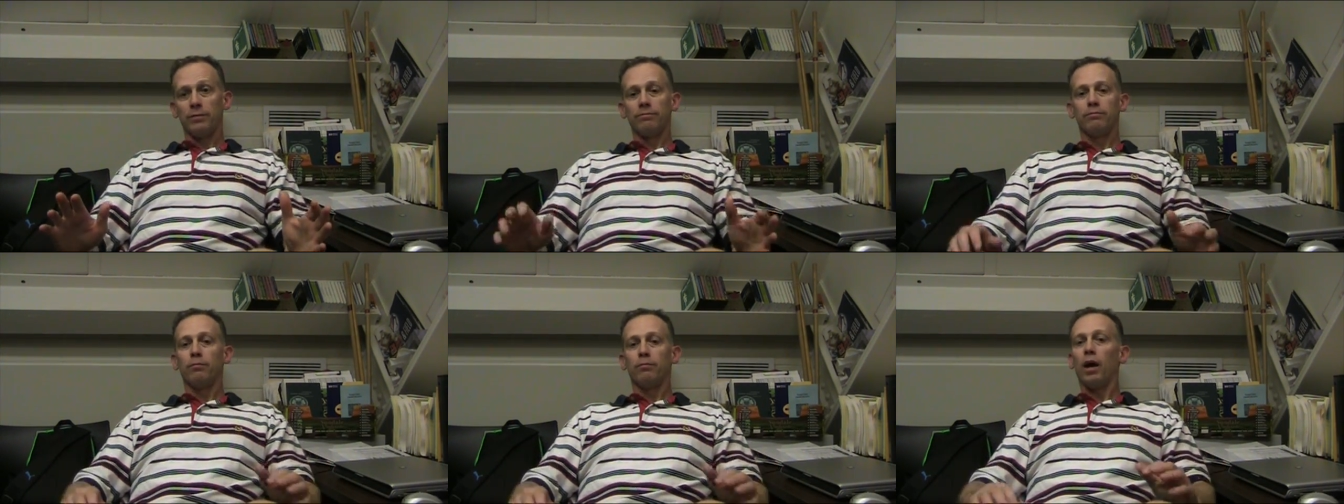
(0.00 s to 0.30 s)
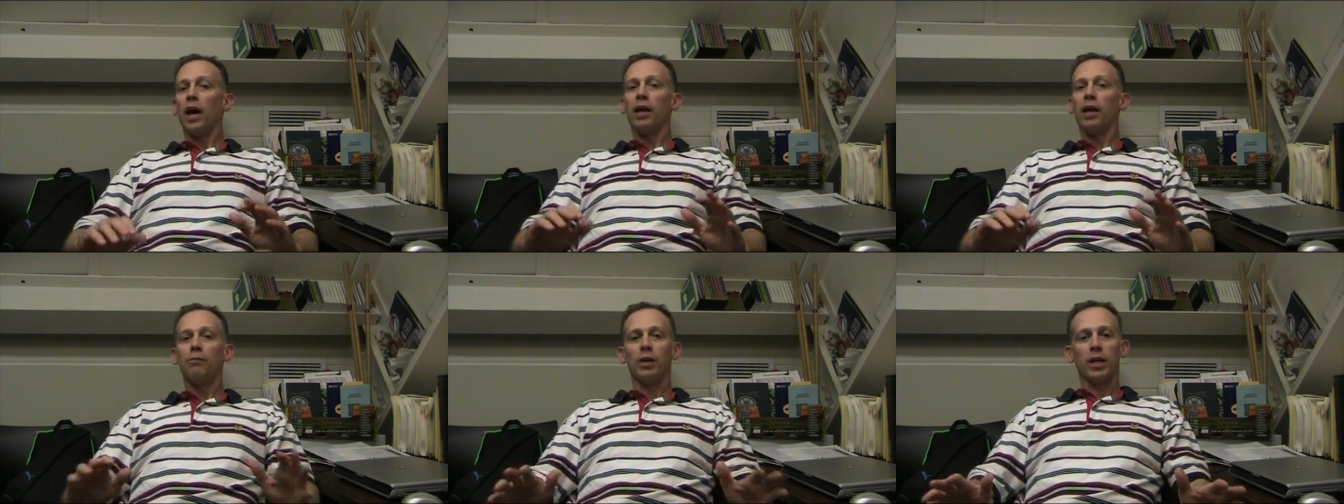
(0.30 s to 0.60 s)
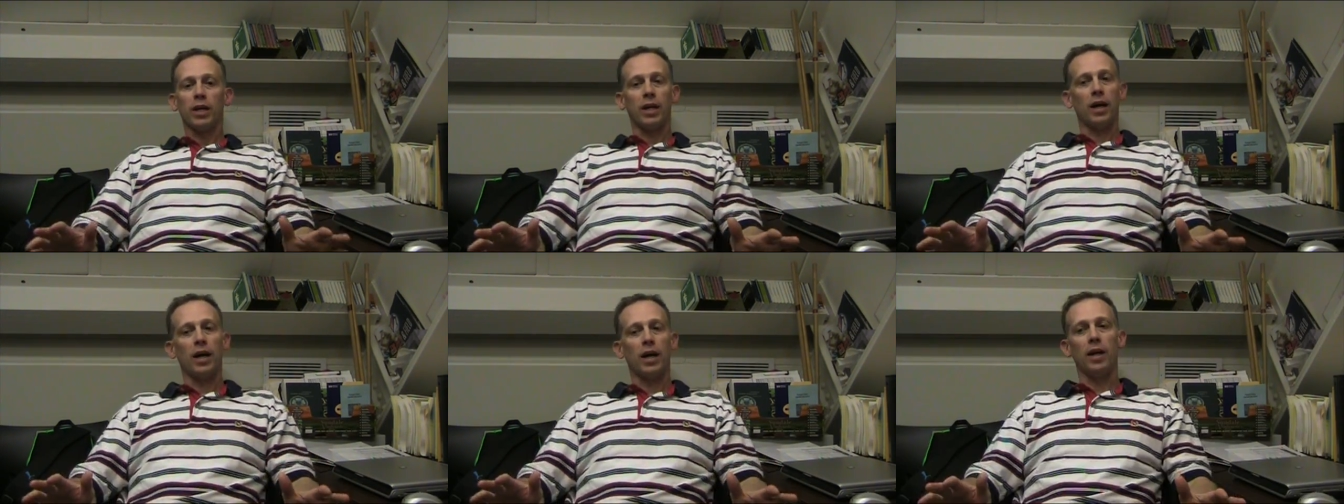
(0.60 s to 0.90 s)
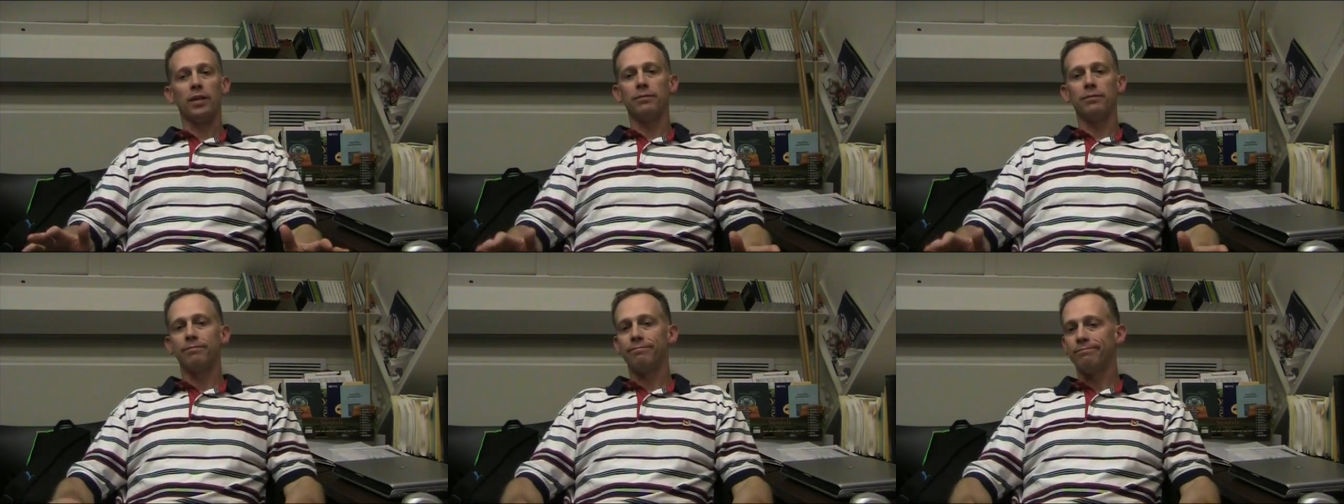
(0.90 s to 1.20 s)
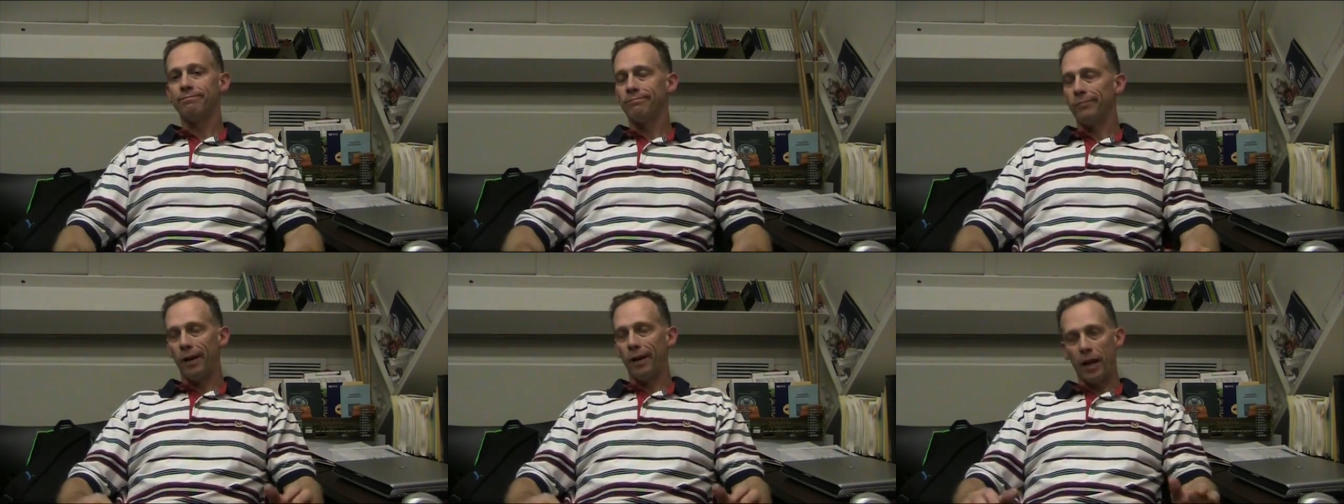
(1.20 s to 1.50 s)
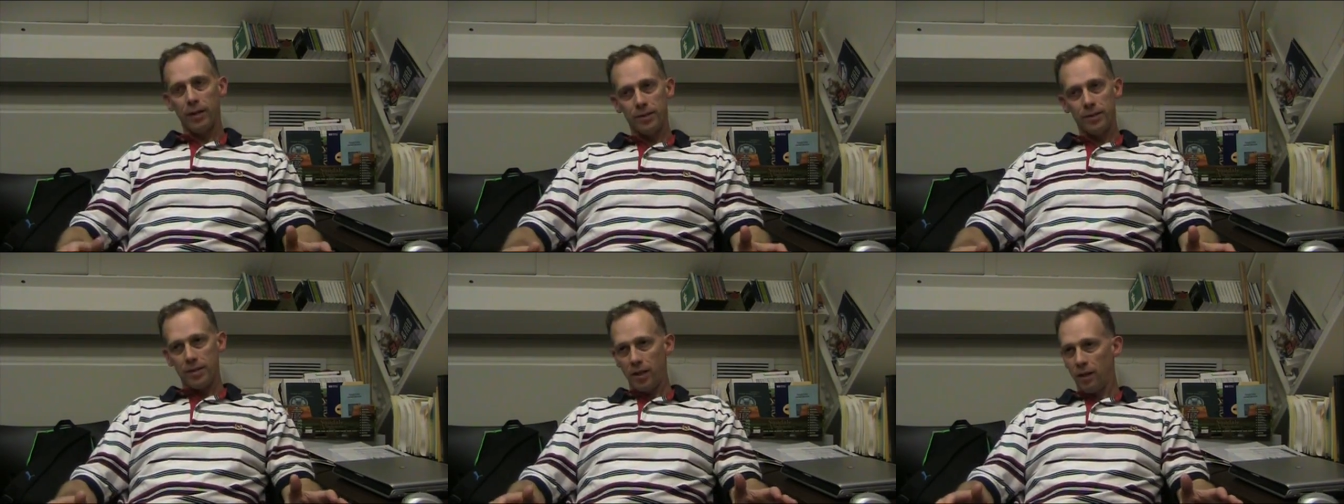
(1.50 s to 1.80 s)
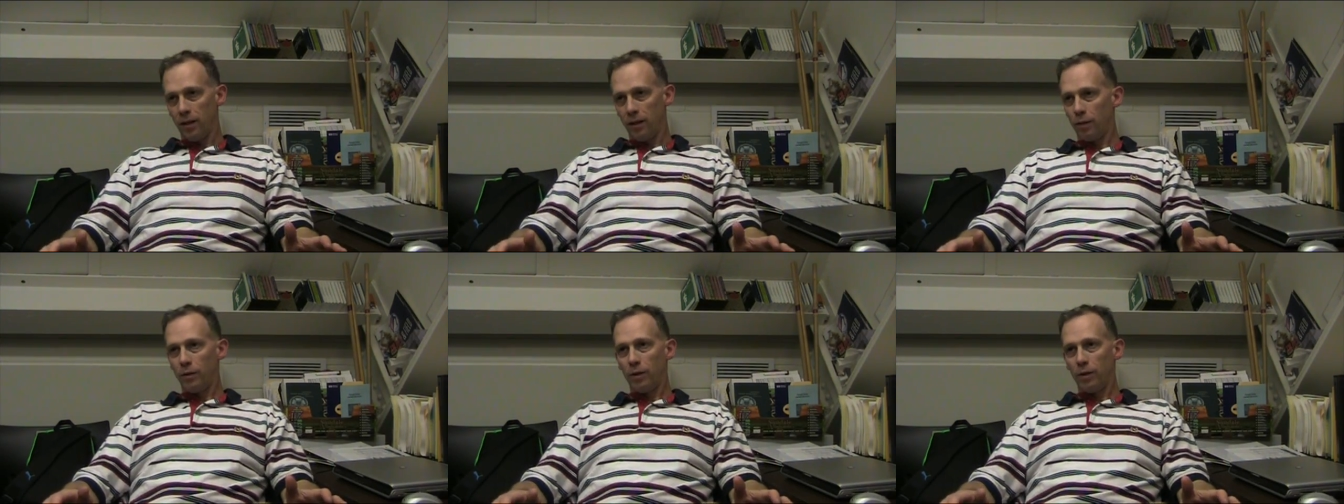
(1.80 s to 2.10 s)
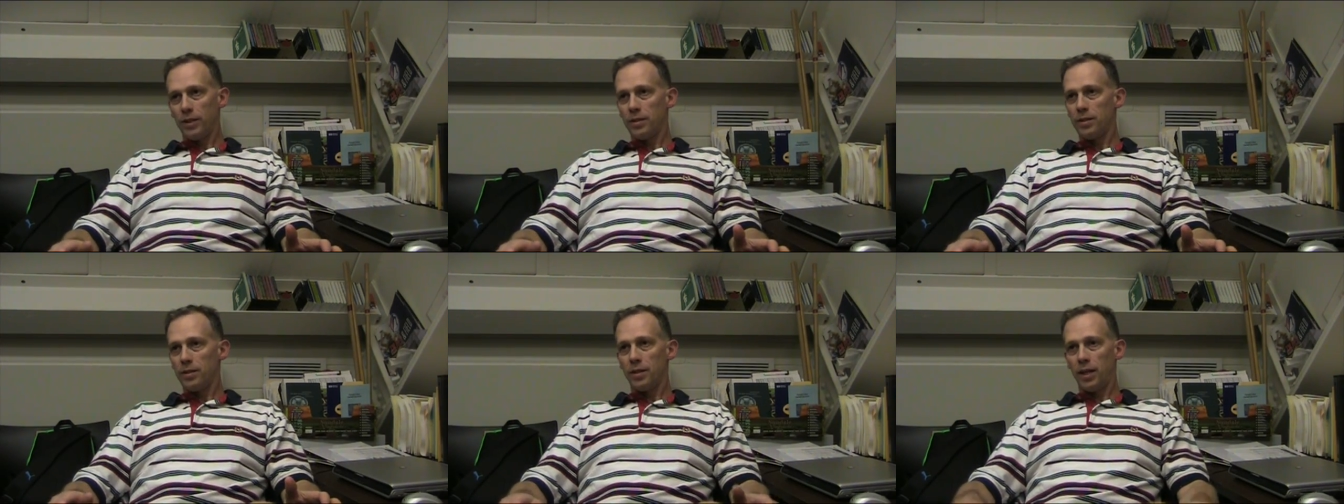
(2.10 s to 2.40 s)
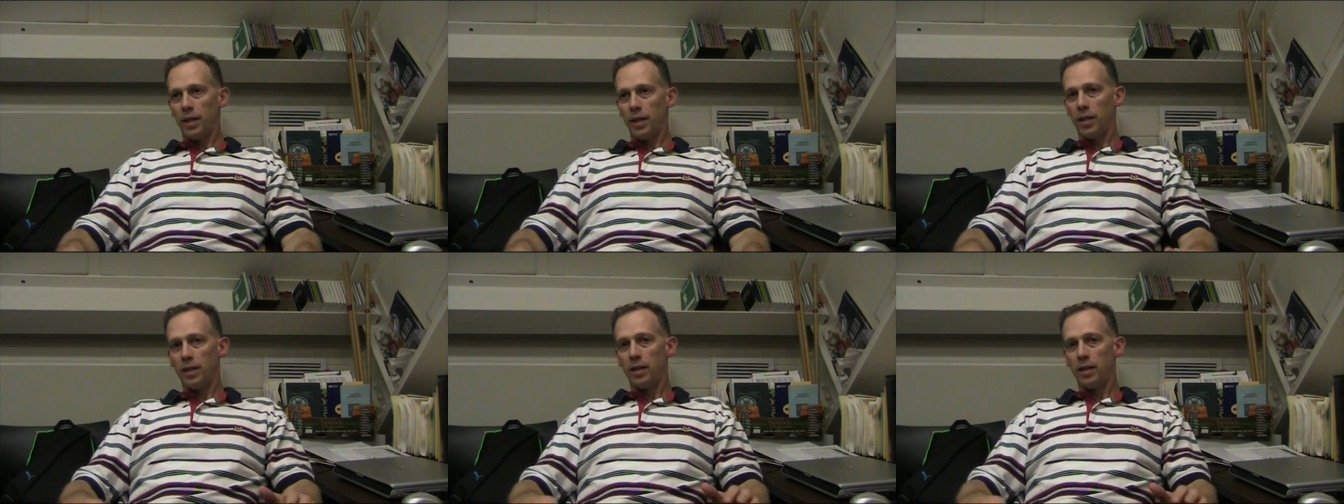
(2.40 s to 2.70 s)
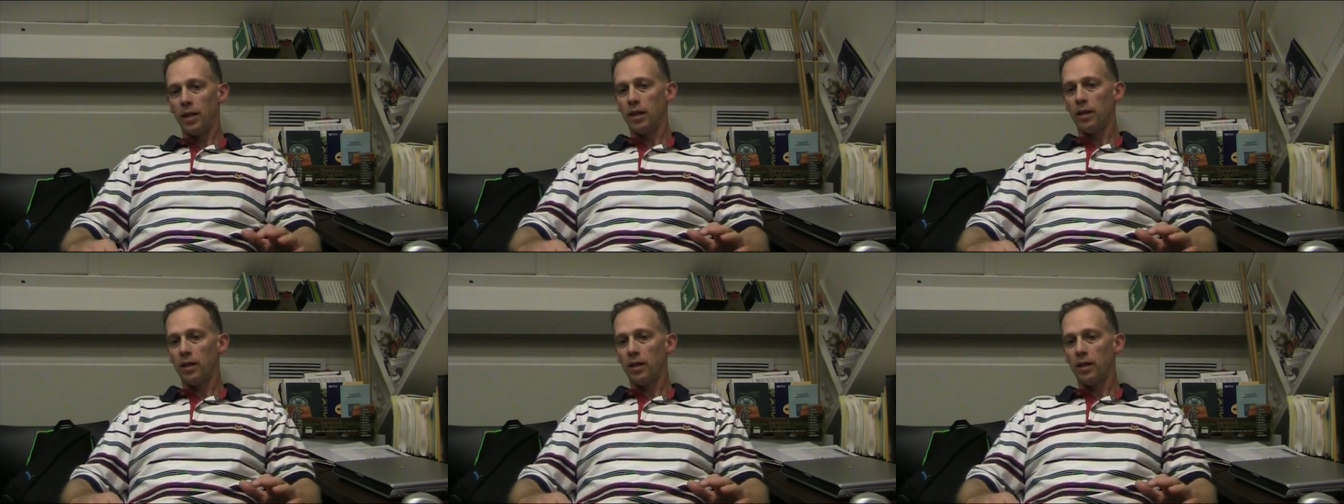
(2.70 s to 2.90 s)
Brad McCon, Ryan Cedarquist, and